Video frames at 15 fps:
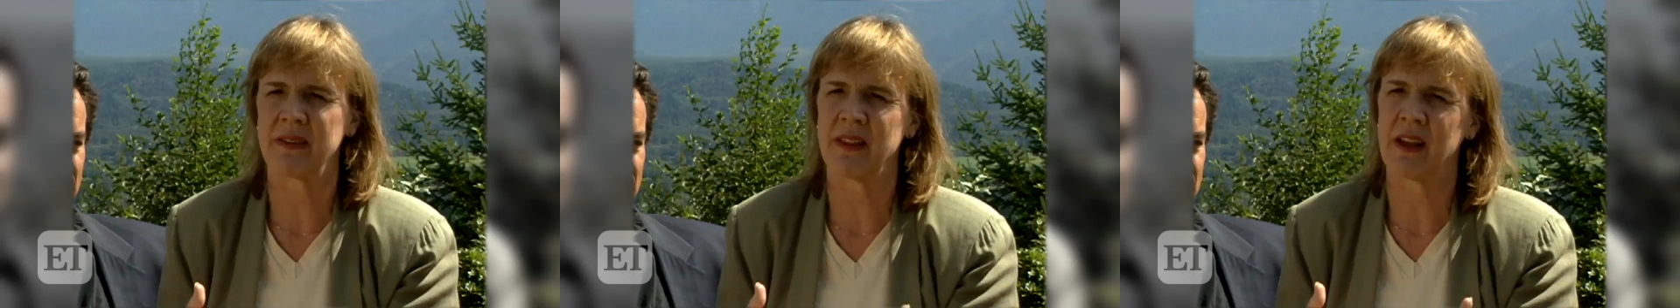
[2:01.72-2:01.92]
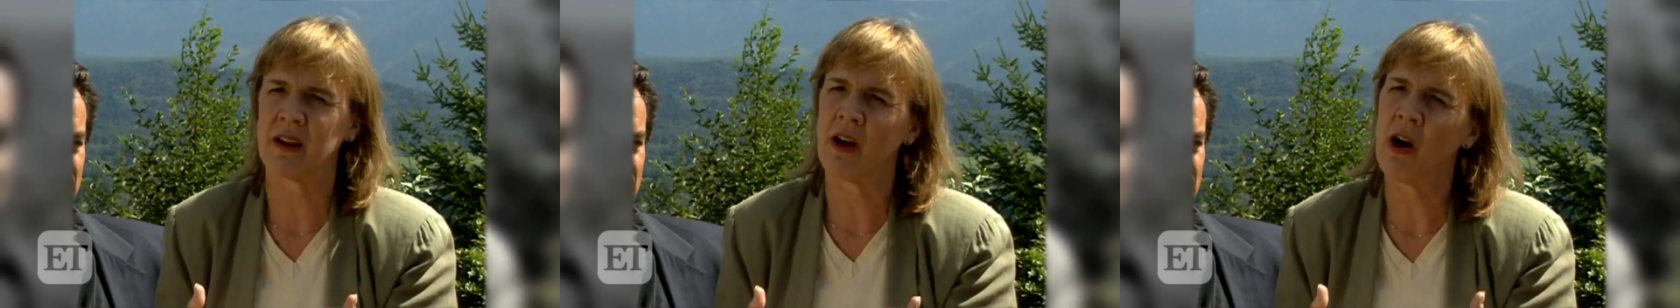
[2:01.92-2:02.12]

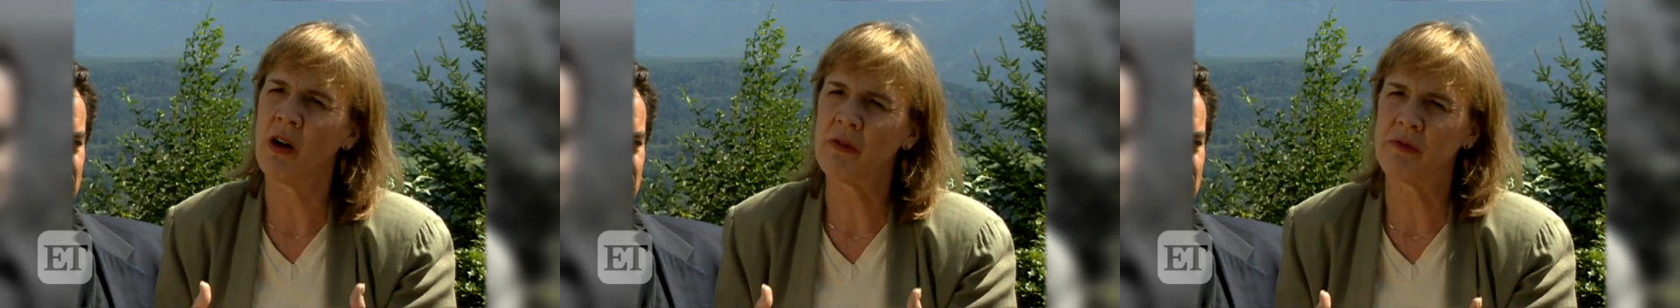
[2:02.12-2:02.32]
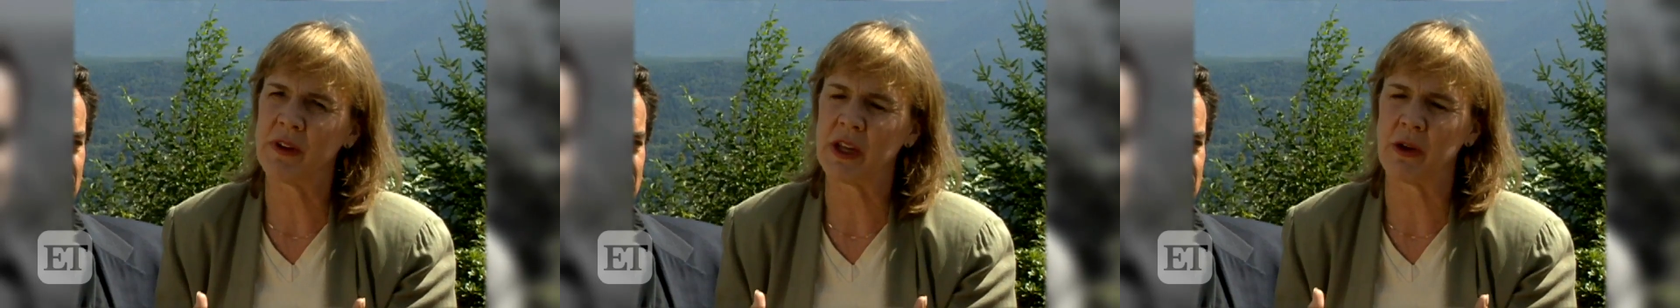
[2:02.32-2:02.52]
the cult
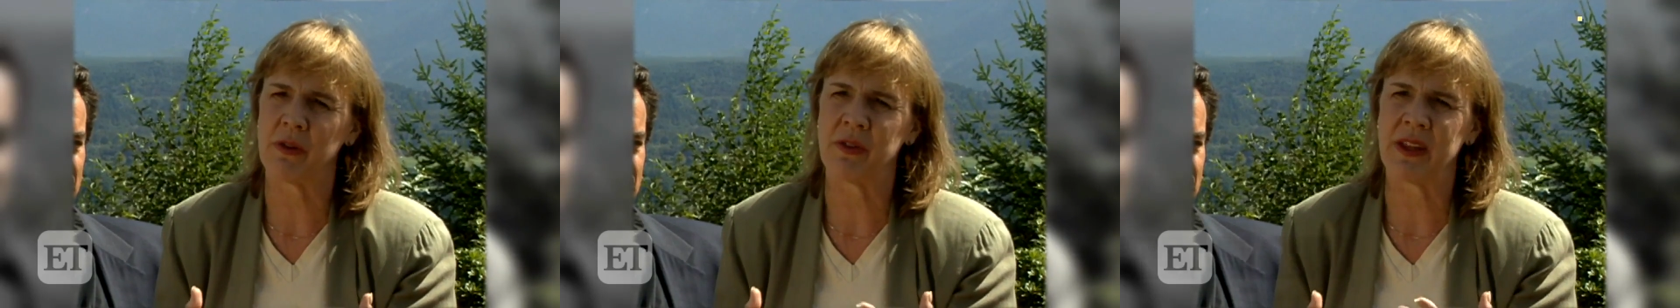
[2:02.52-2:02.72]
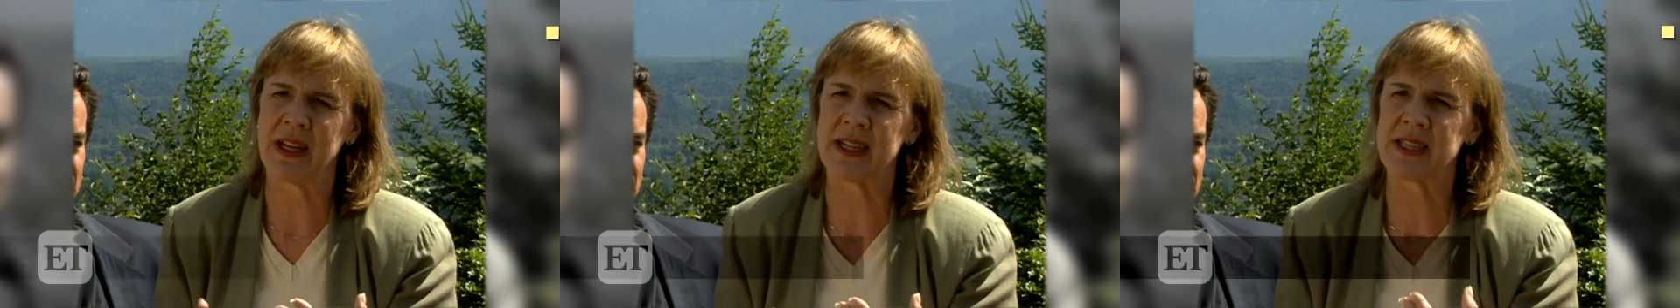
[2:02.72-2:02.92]
figure
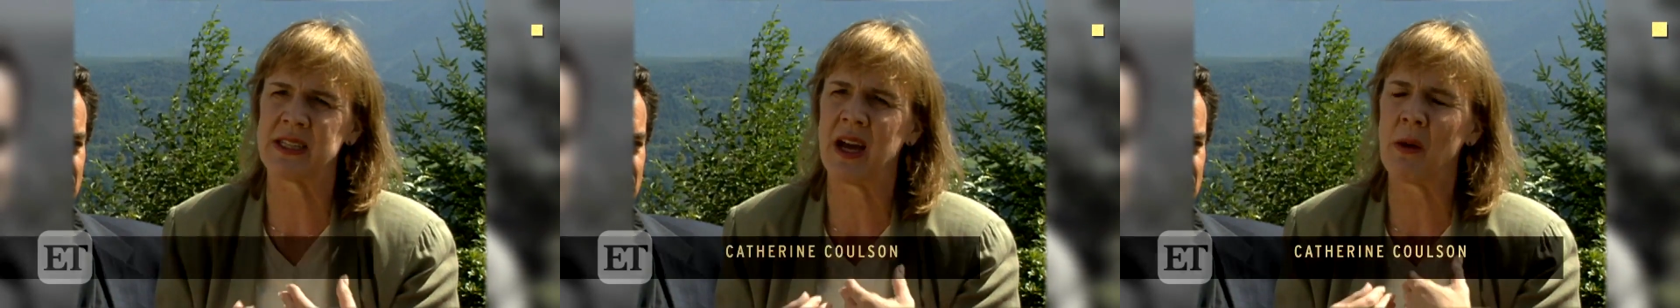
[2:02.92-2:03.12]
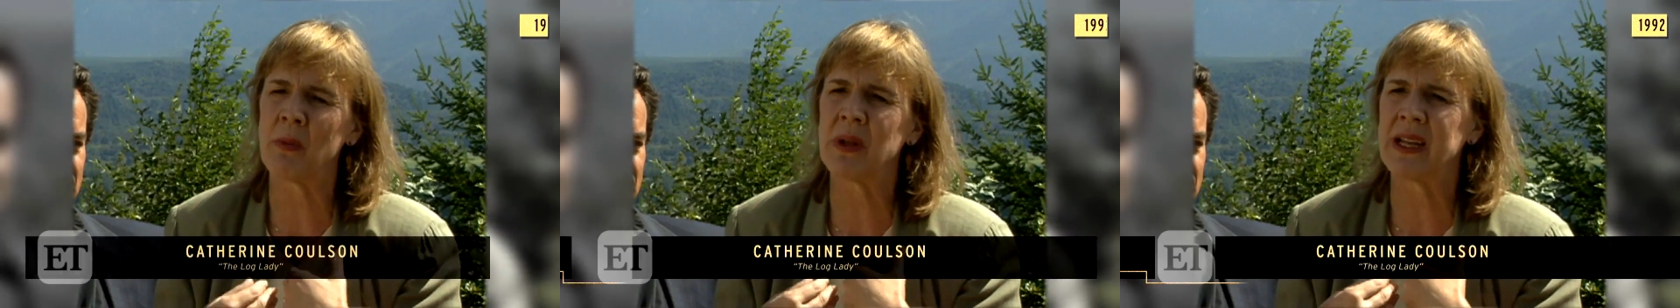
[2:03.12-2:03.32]
thing, it's
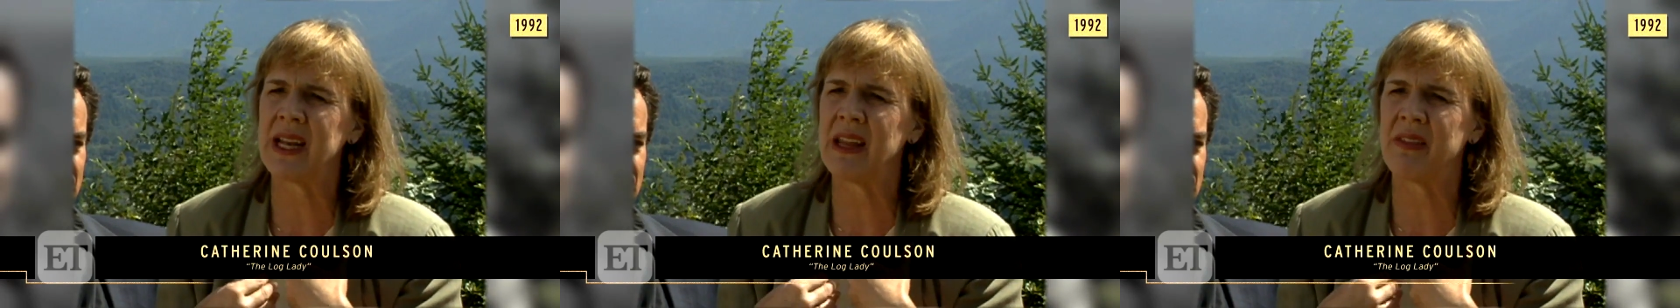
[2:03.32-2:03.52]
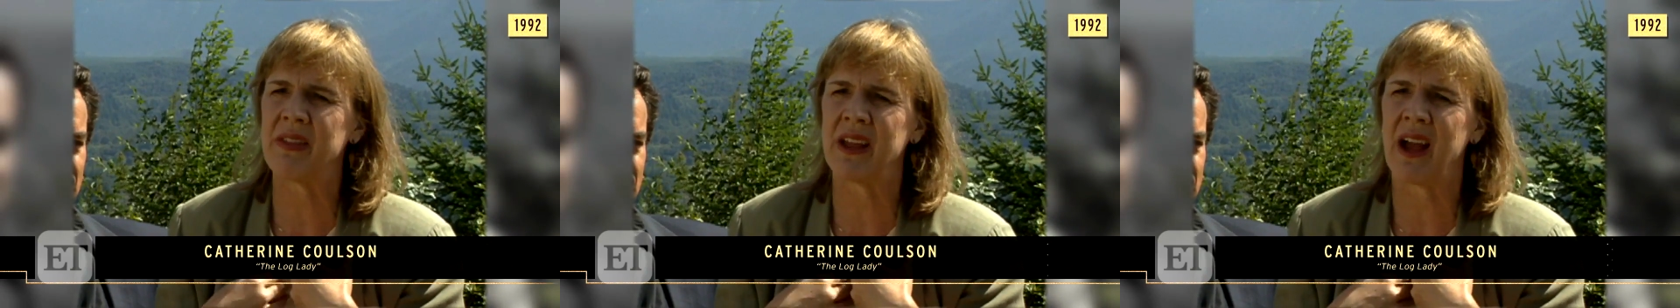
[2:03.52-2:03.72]
not really
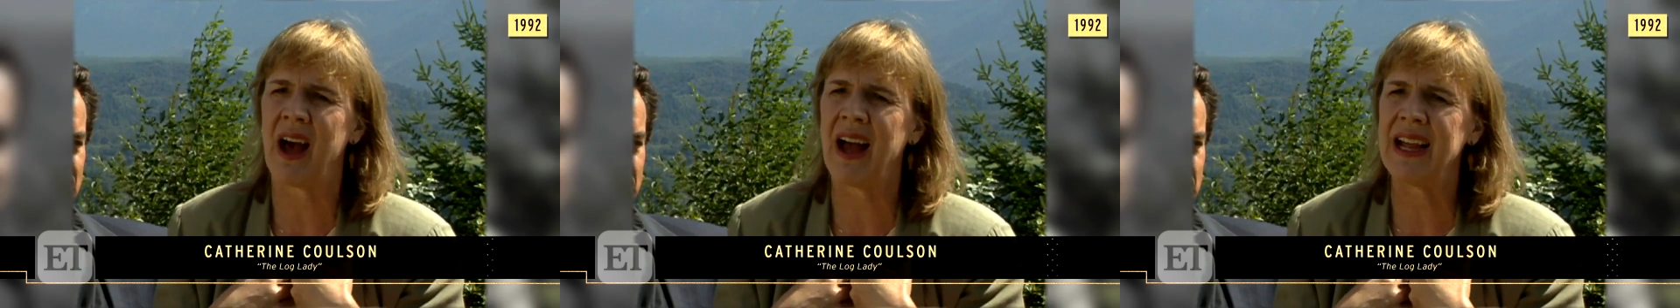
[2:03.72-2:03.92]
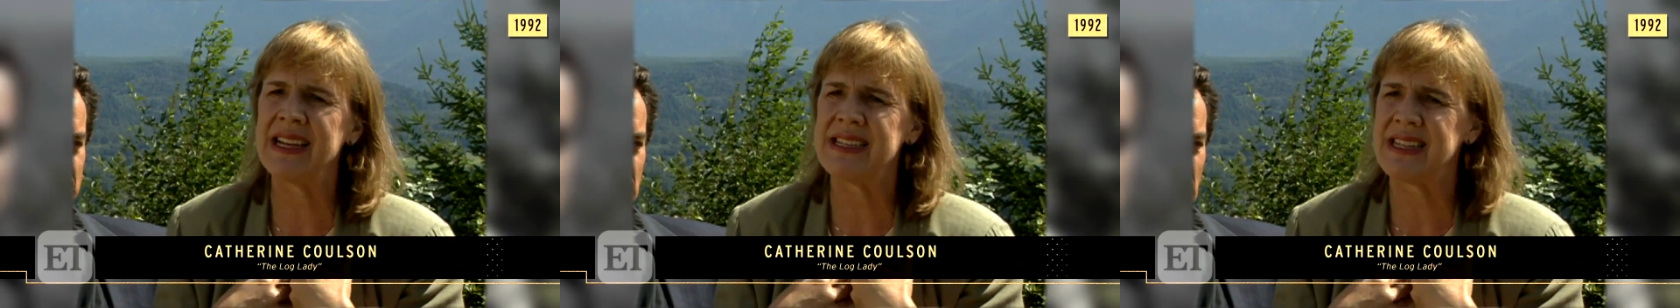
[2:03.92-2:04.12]
anything
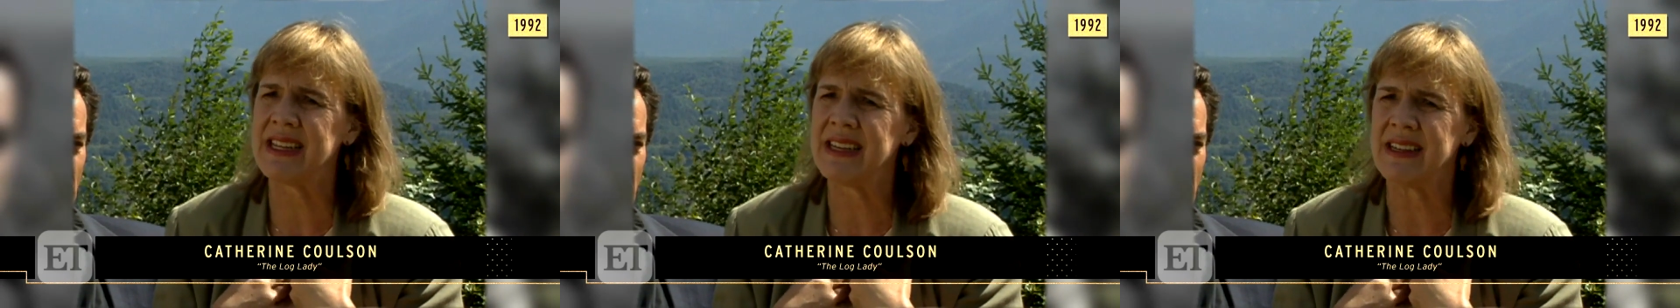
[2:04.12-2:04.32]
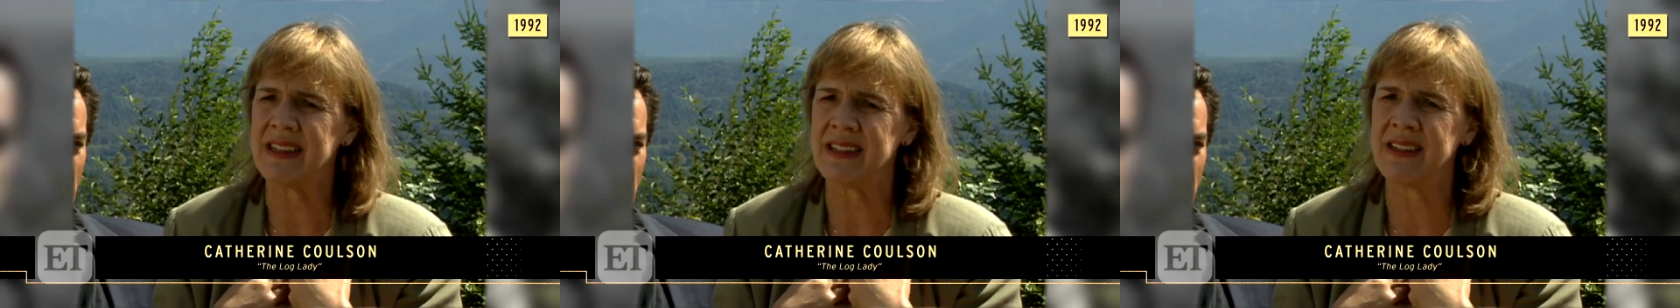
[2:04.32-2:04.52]
I
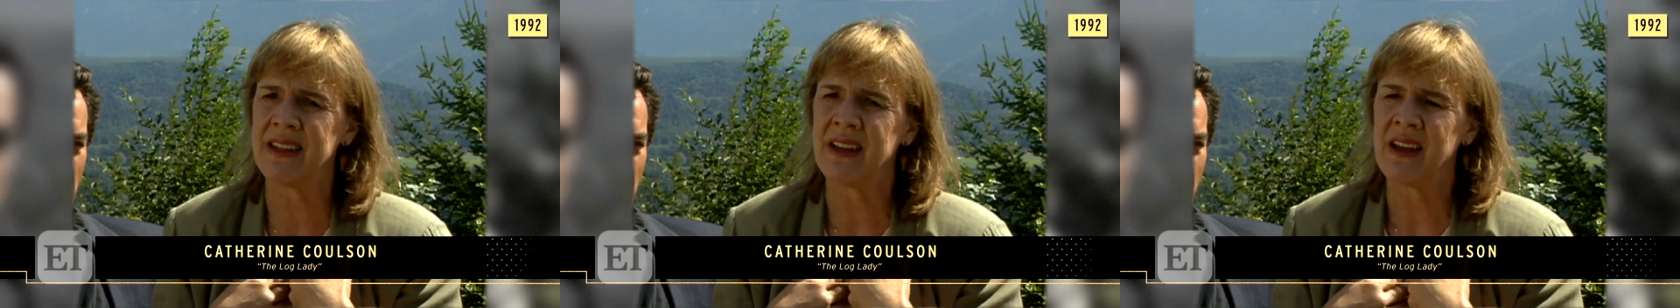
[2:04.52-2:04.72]
did.